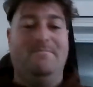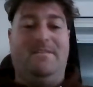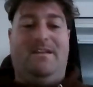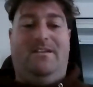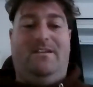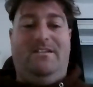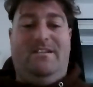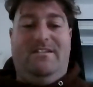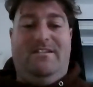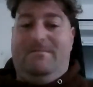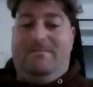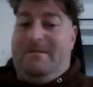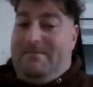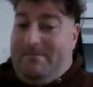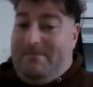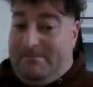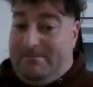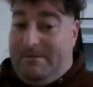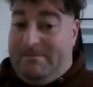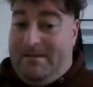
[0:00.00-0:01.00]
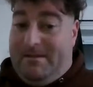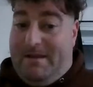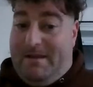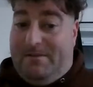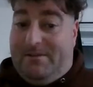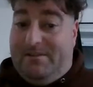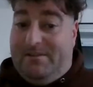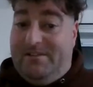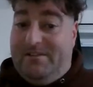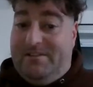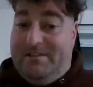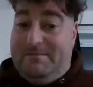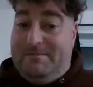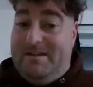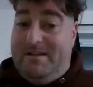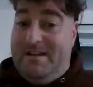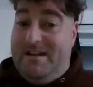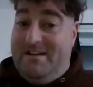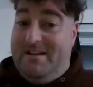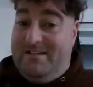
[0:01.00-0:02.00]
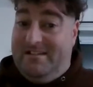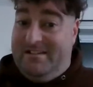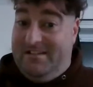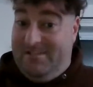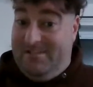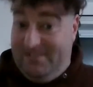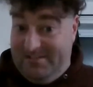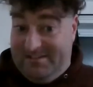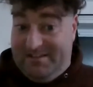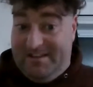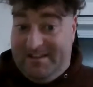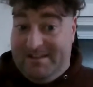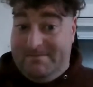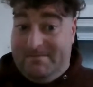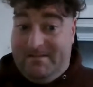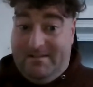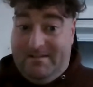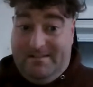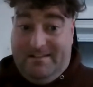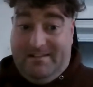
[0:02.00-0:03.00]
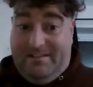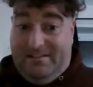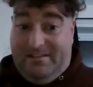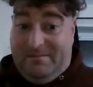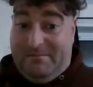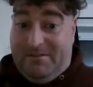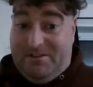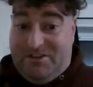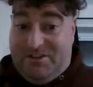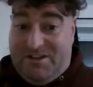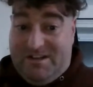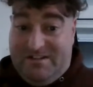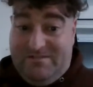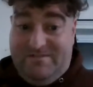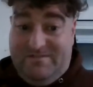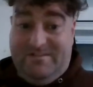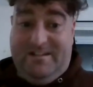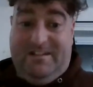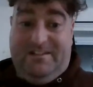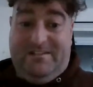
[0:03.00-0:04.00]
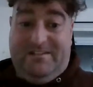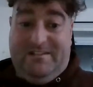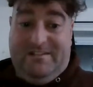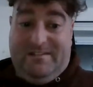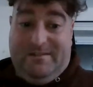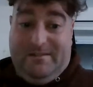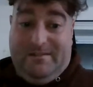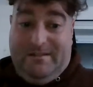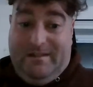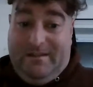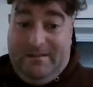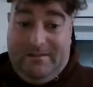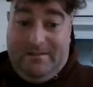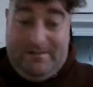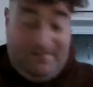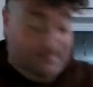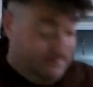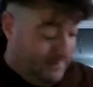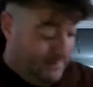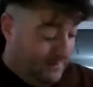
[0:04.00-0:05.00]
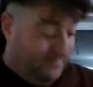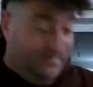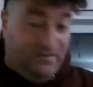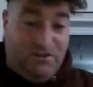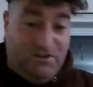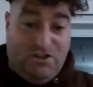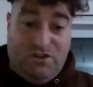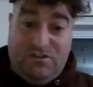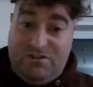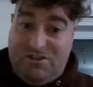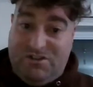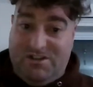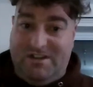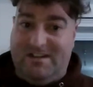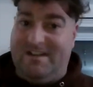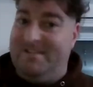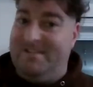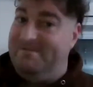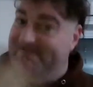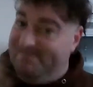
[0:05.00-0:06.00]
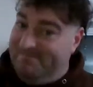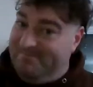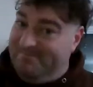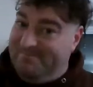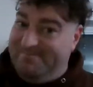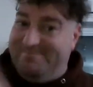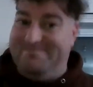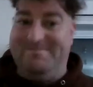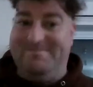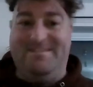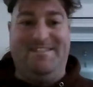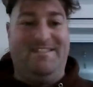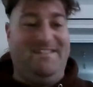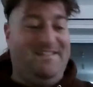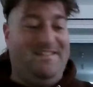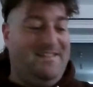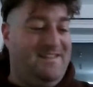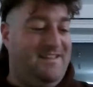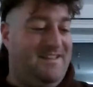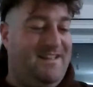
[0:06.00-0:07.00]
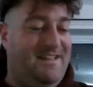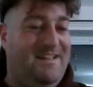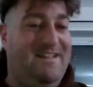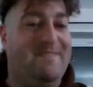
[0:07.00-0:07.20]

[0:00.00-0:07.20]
I don't know, I might be advertising my own hoodie, but this is my channel. It's Malvern Junction. I